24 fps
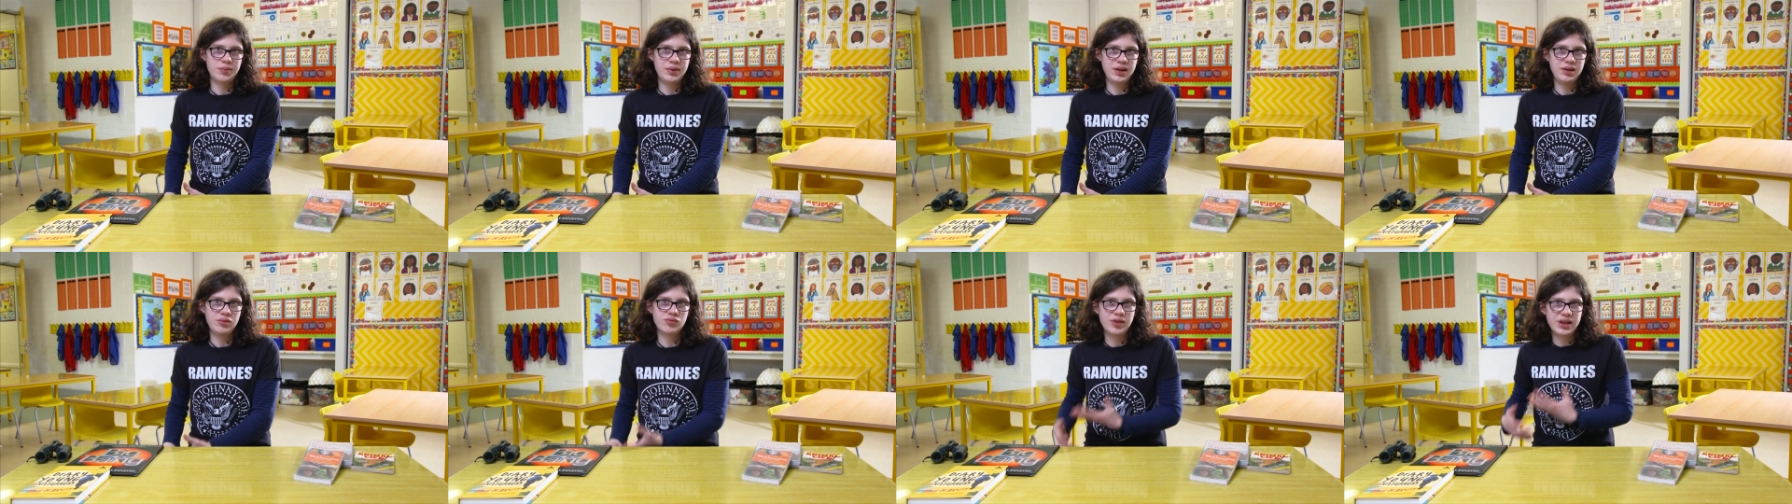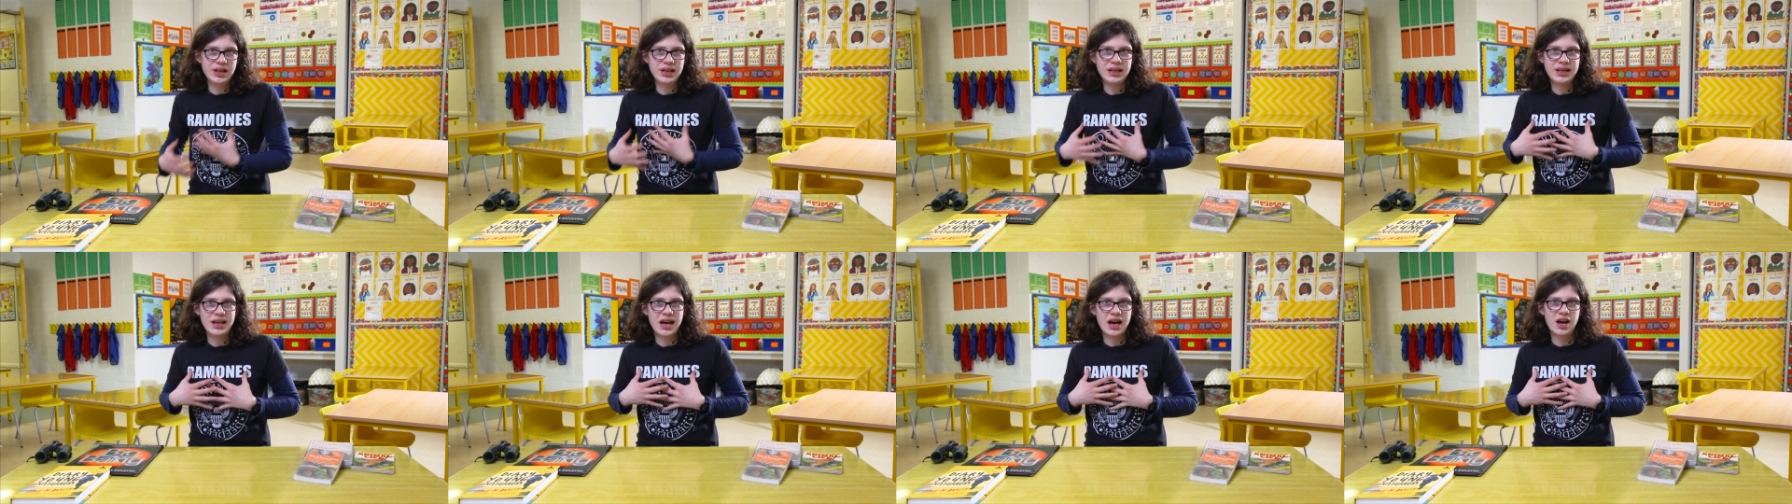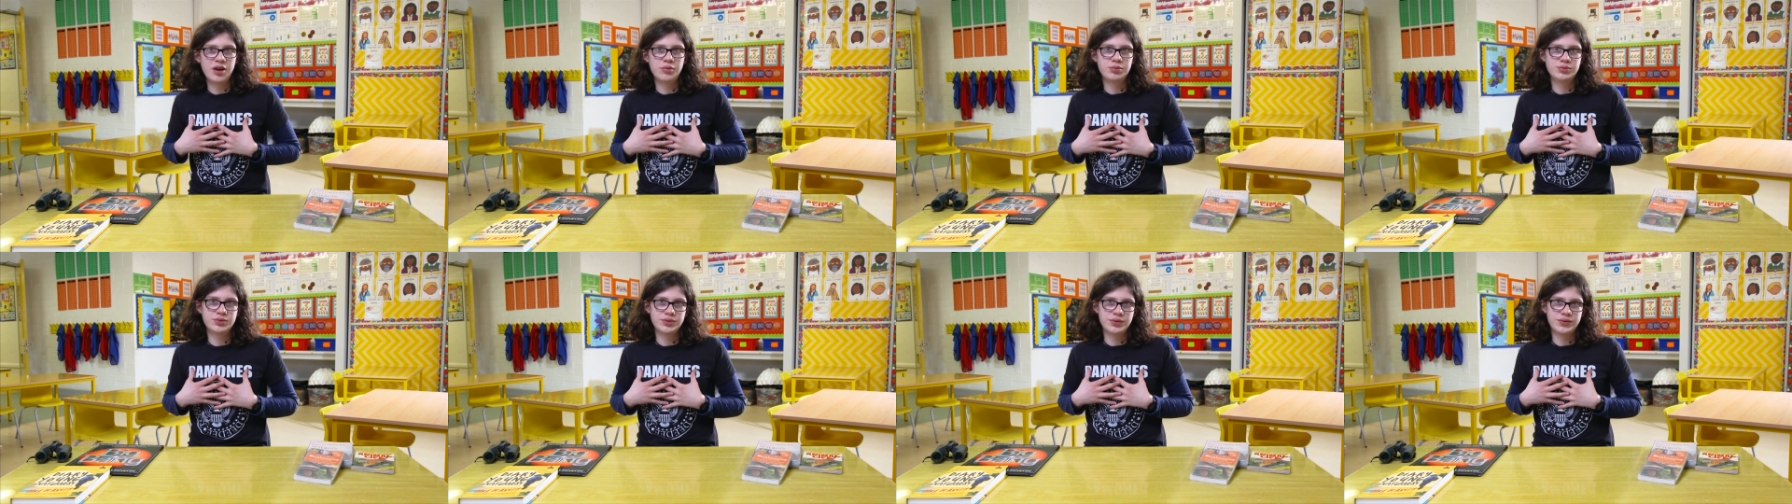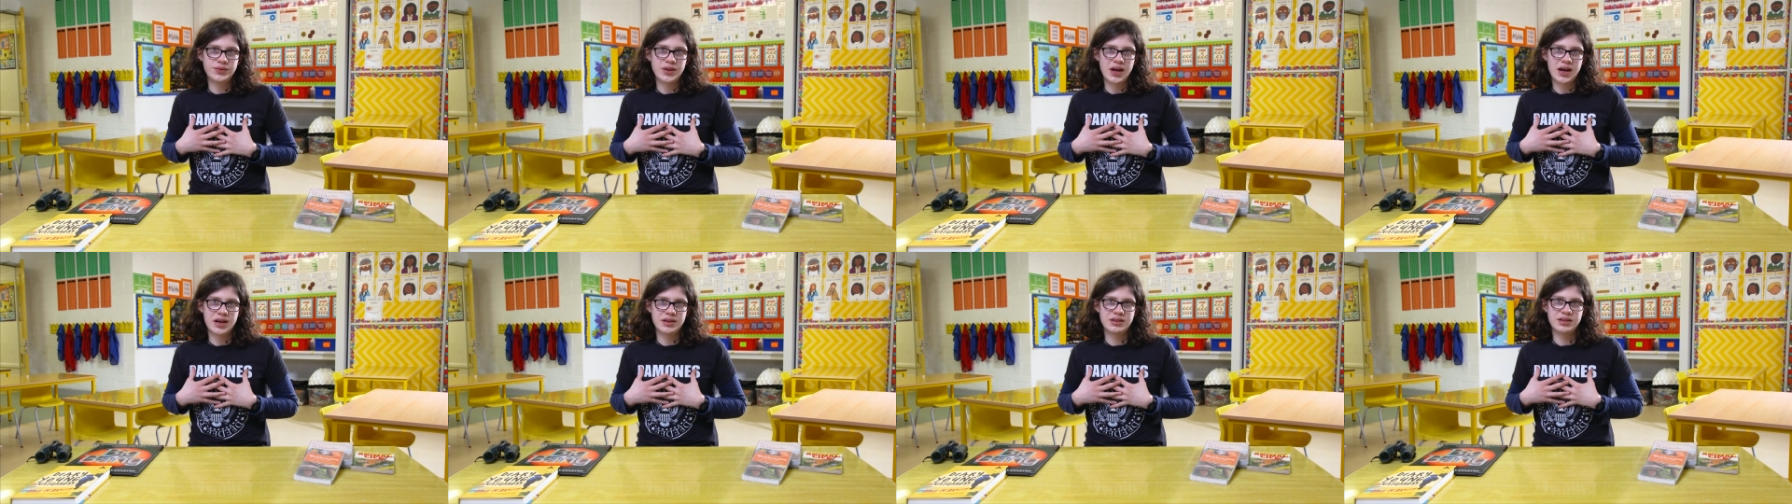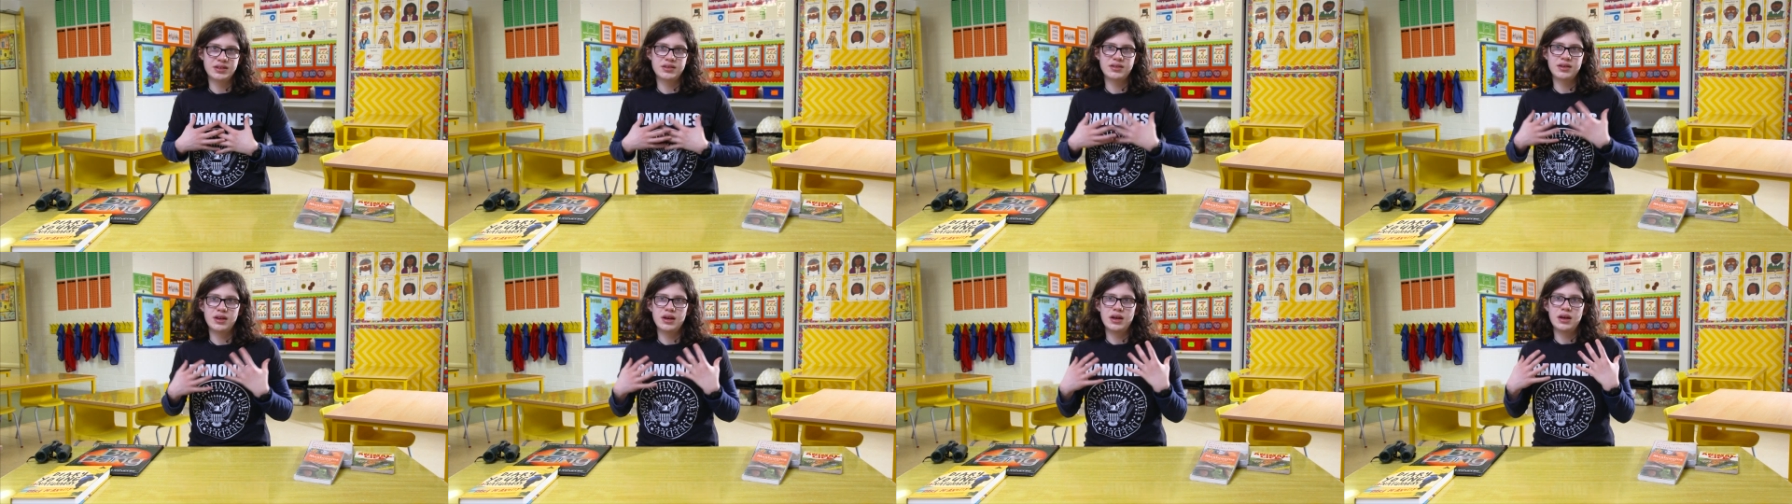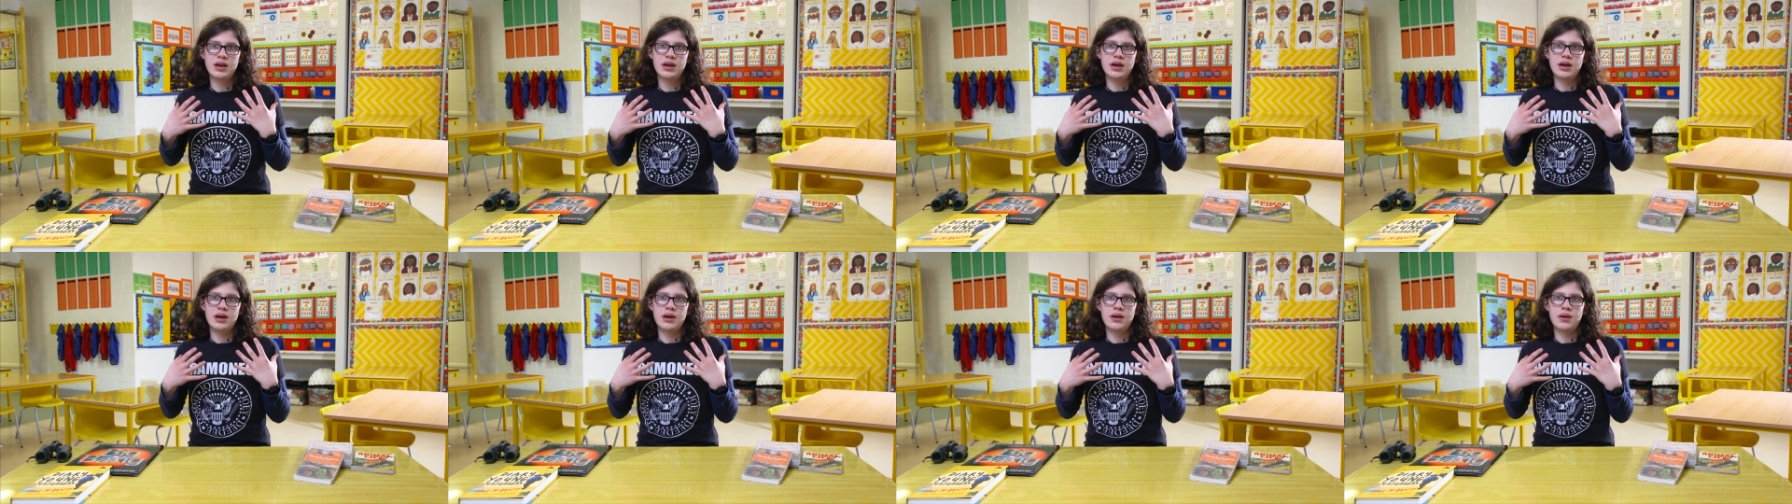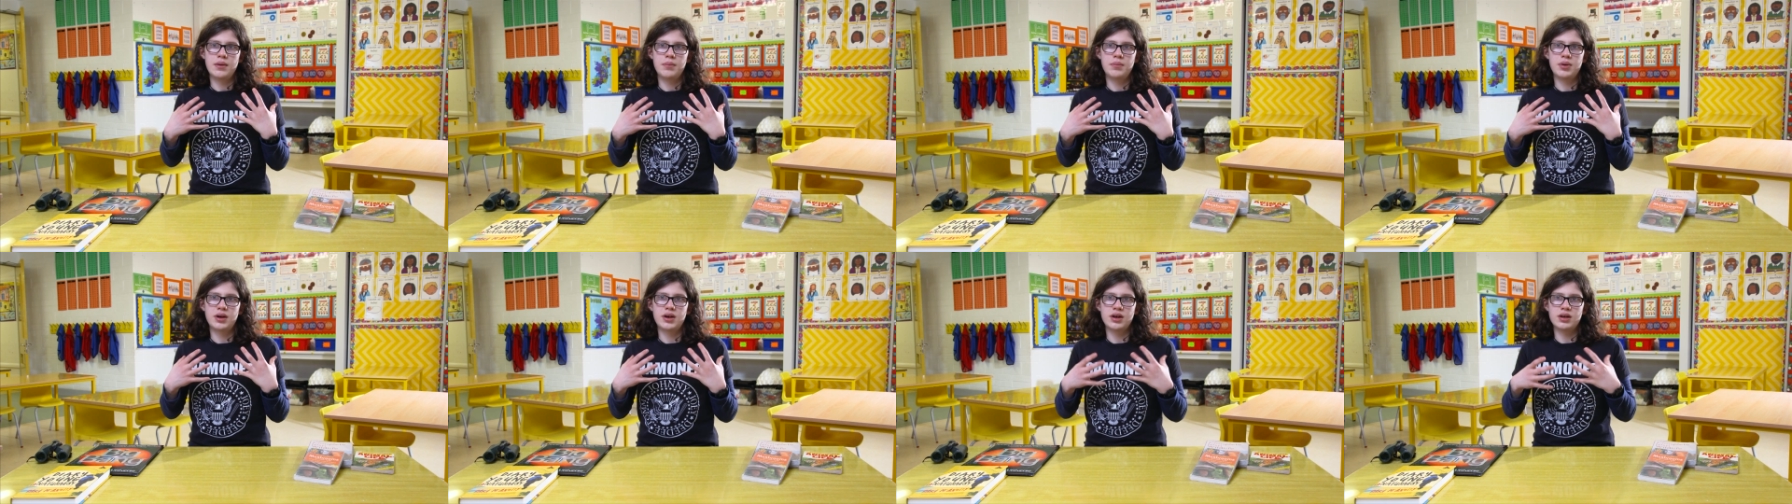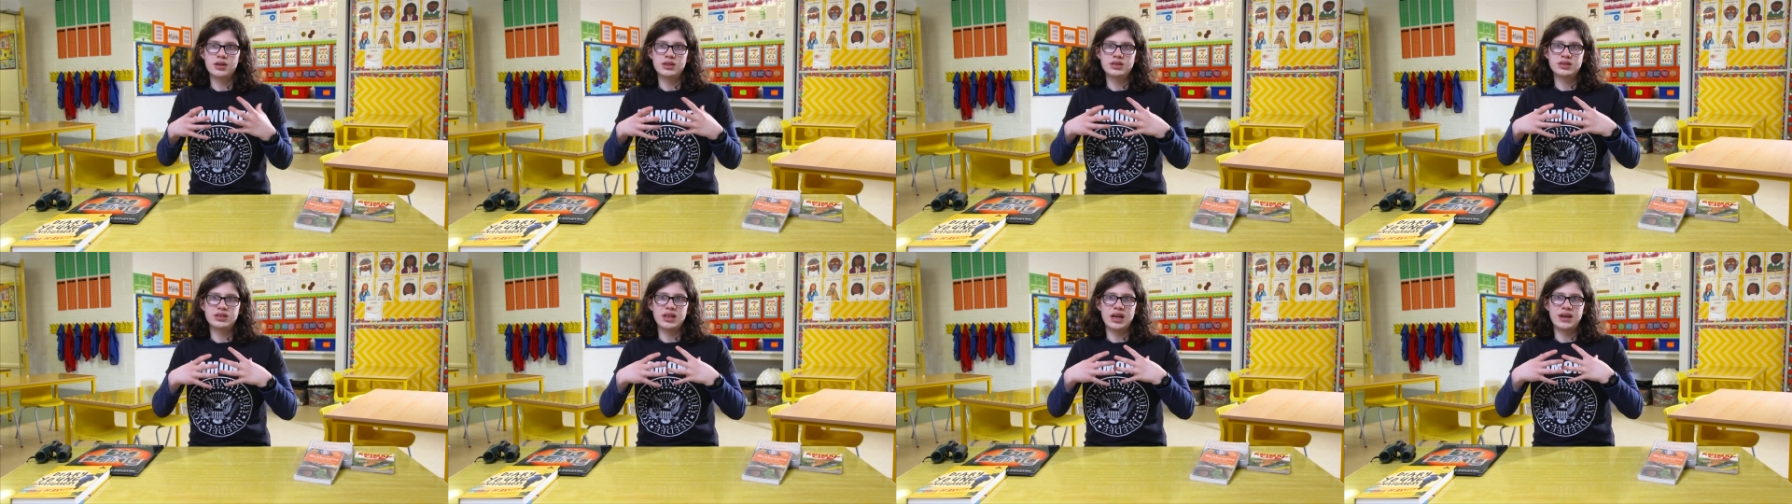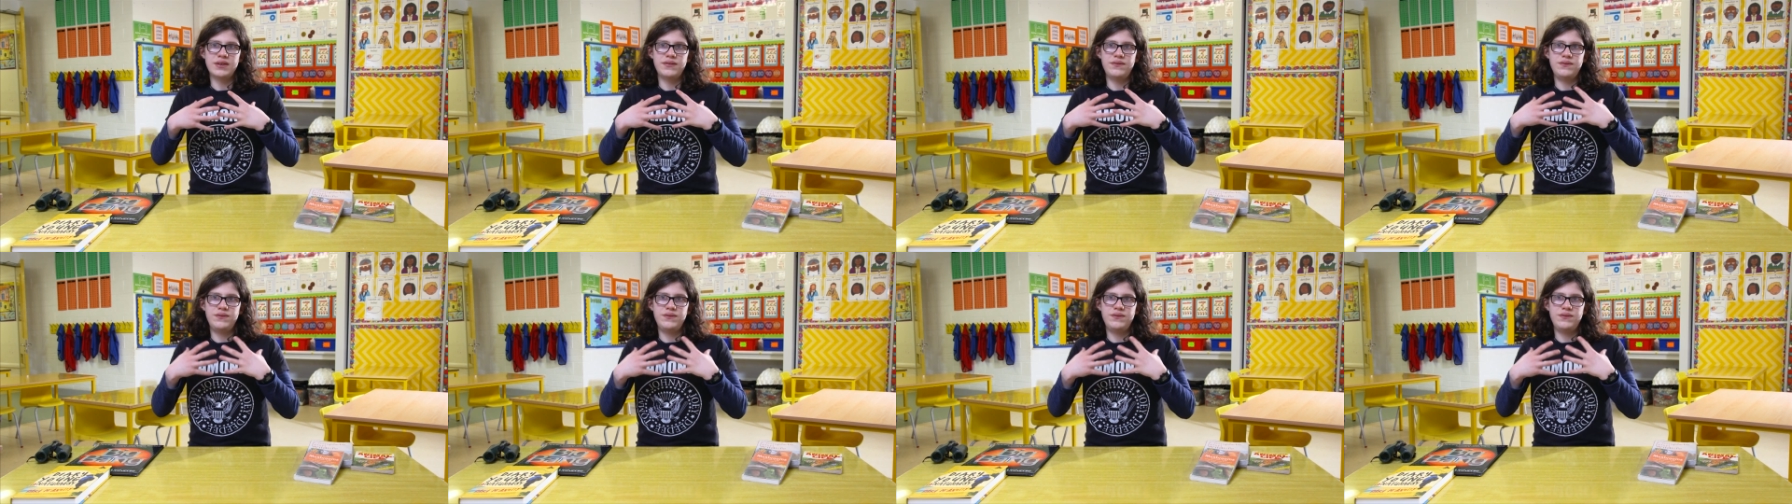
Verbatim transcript: me really helped with that, it, because I